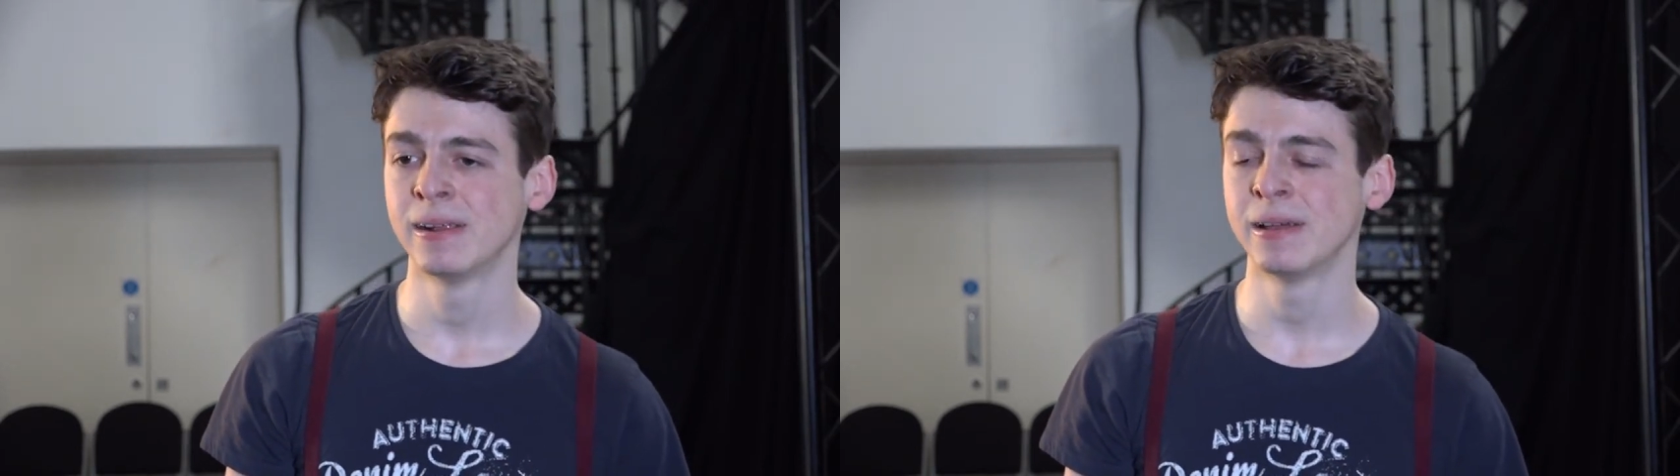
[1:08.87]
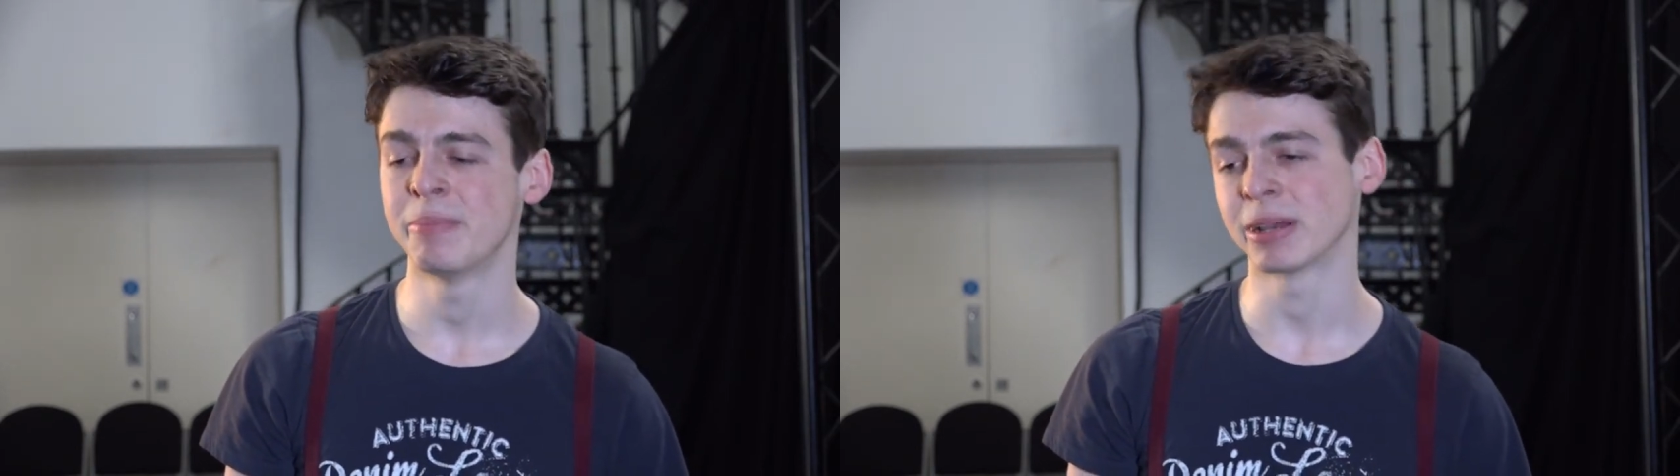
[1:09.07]

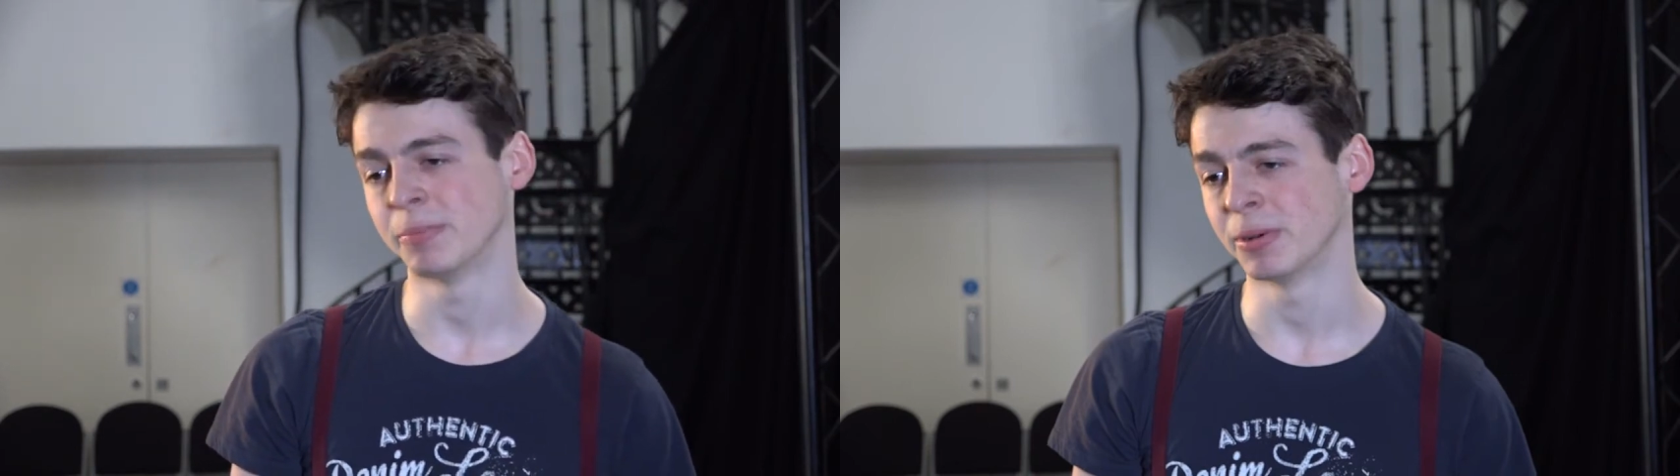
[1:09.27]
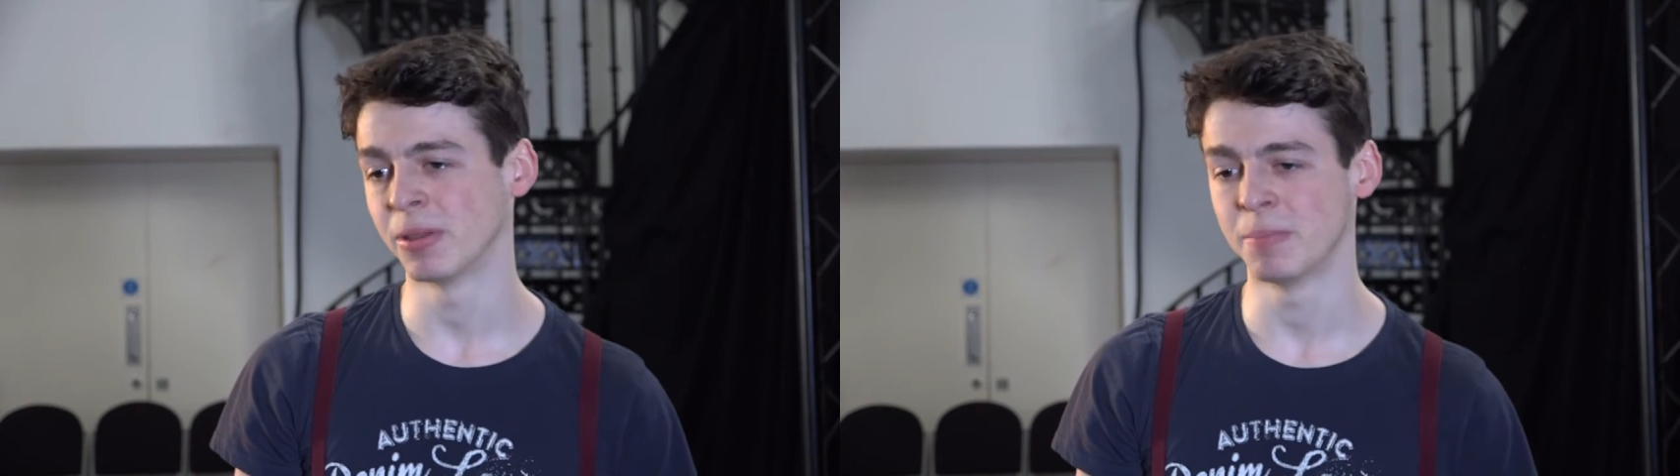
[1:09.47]
He picks
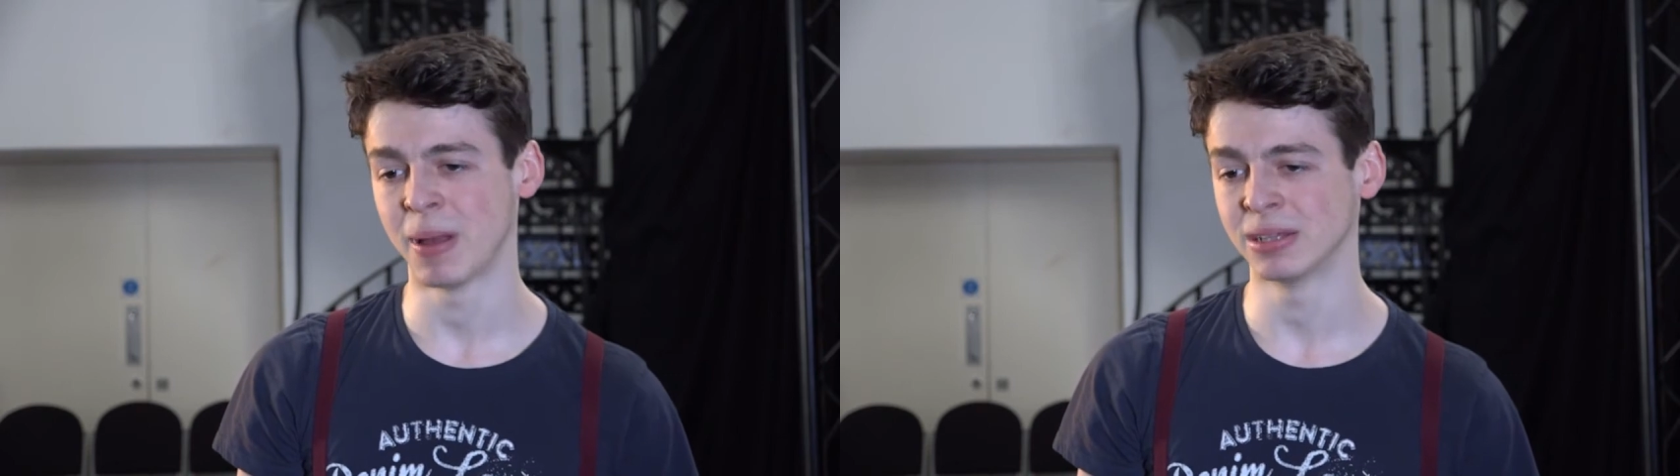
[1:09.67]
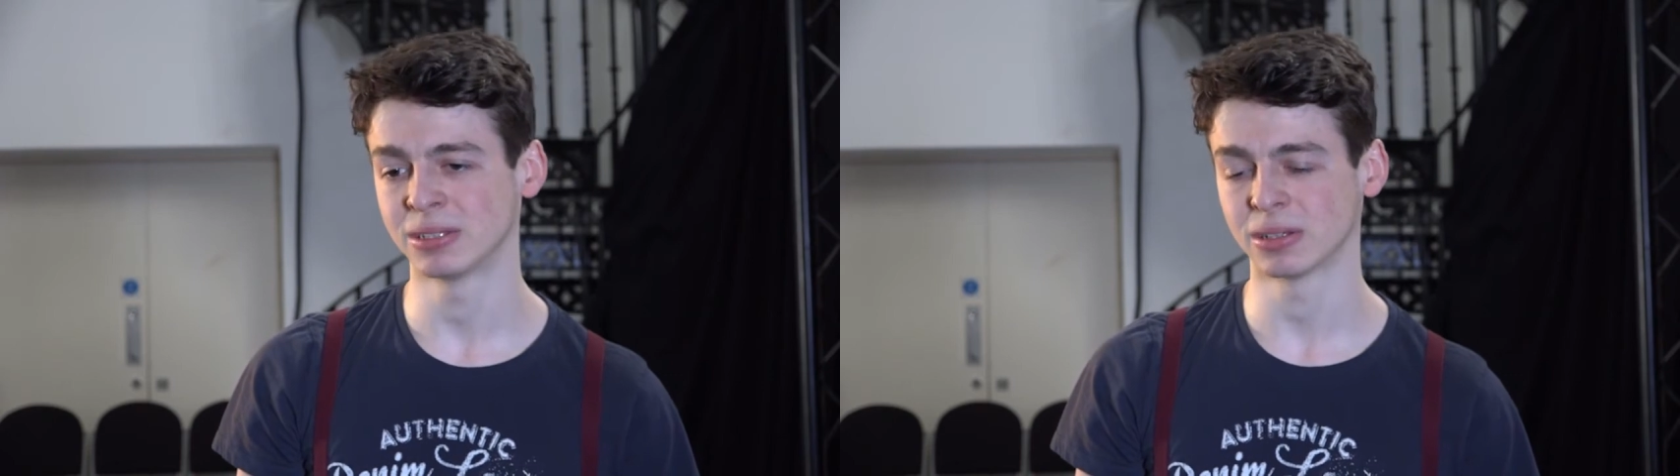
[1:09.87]
up another
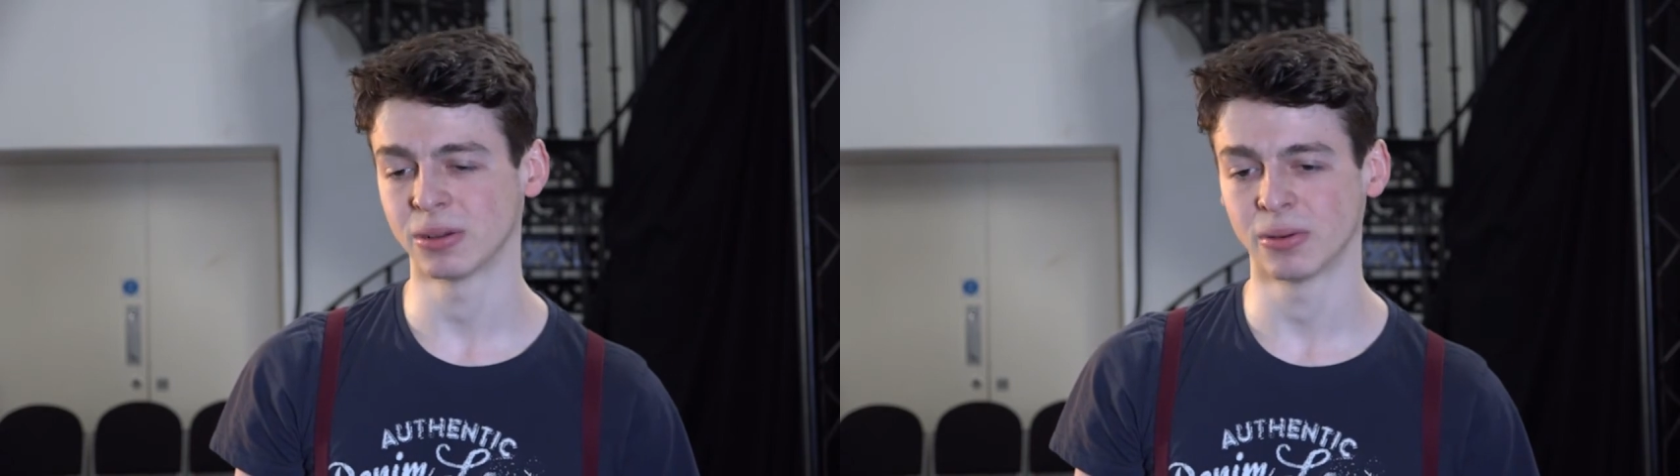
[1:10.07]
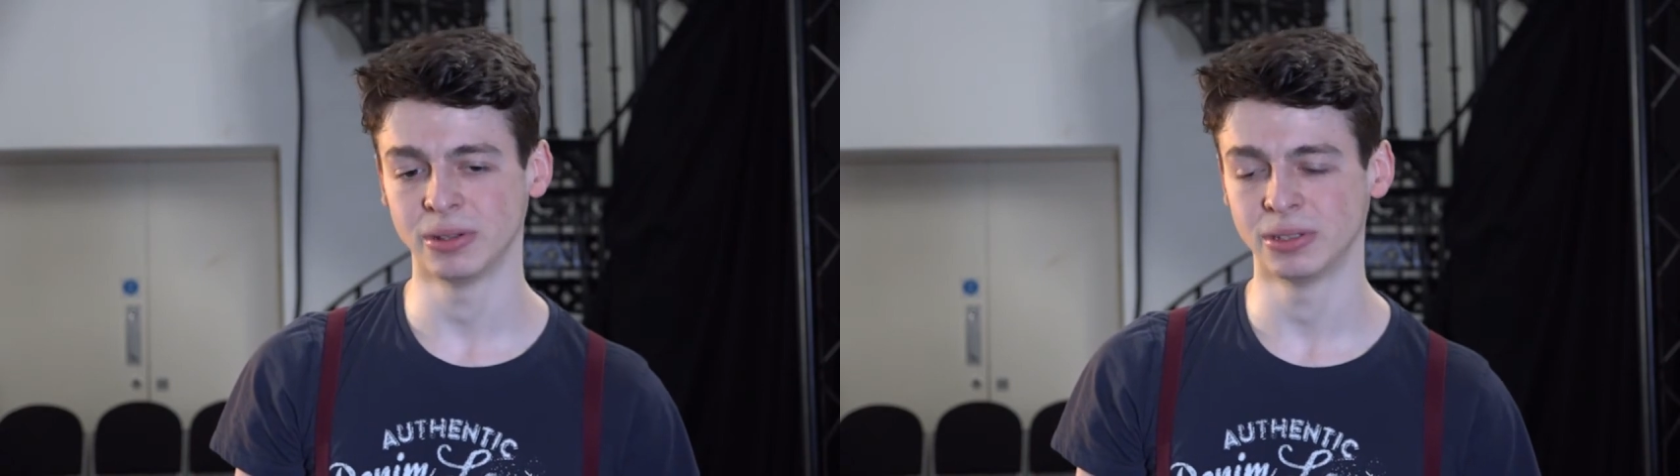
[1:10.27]
pencil,
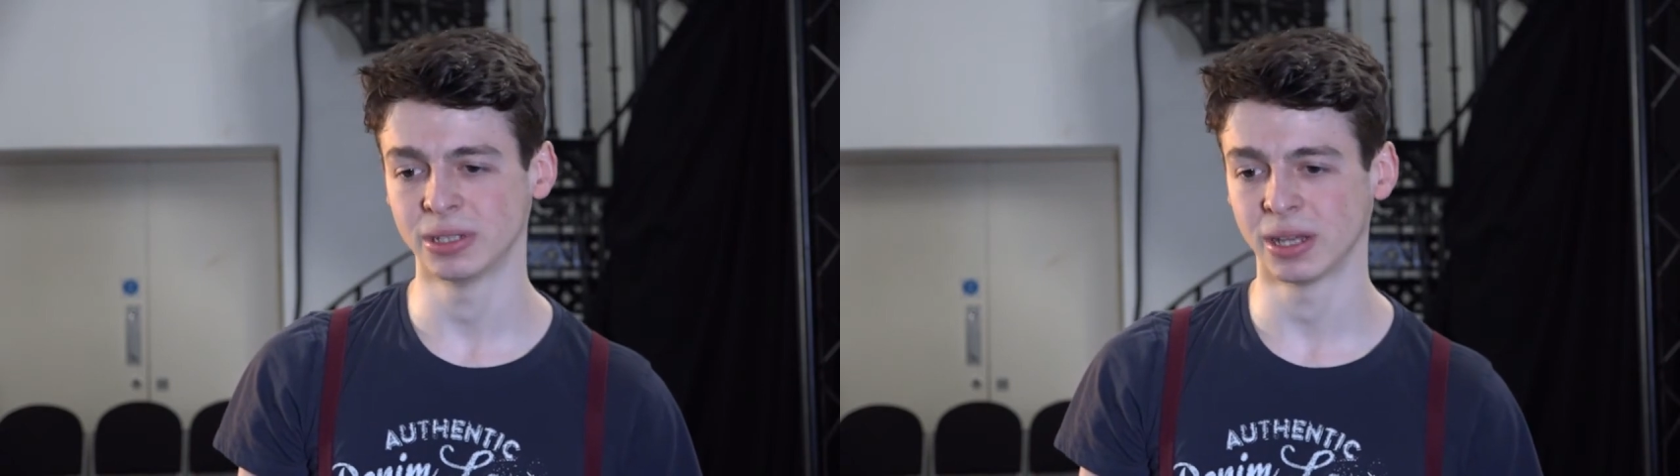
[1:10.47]
orange,